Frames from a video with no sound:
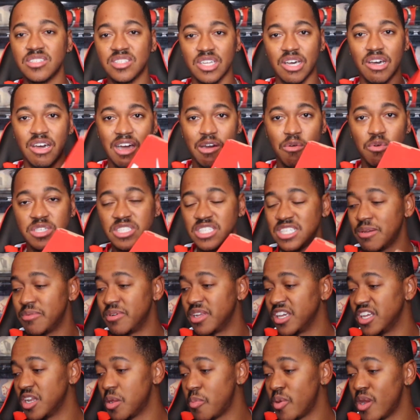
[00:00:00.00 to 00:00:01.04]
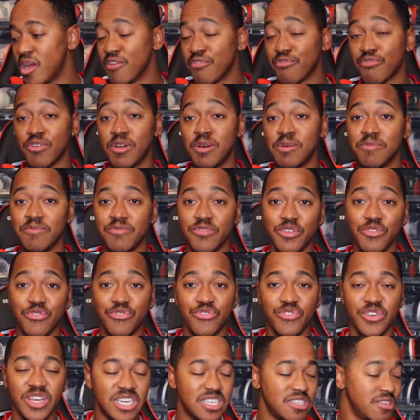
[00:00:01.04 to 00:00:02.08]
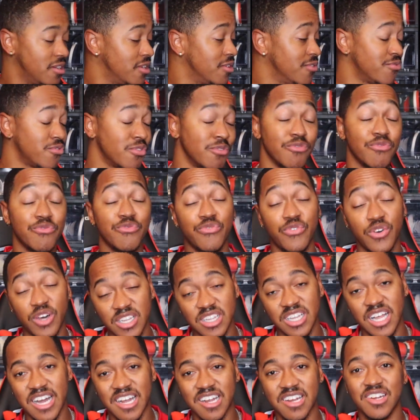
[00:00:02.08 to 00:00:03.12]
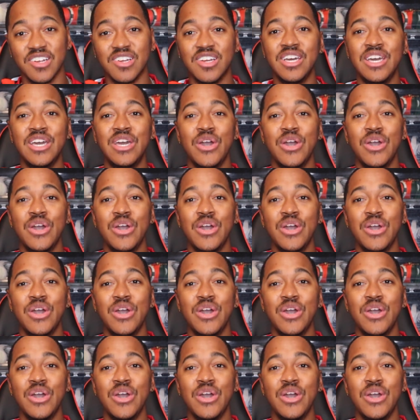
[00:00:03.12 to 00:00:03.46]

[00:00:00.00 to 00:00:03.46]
So I was able to get a pair from Foot Locker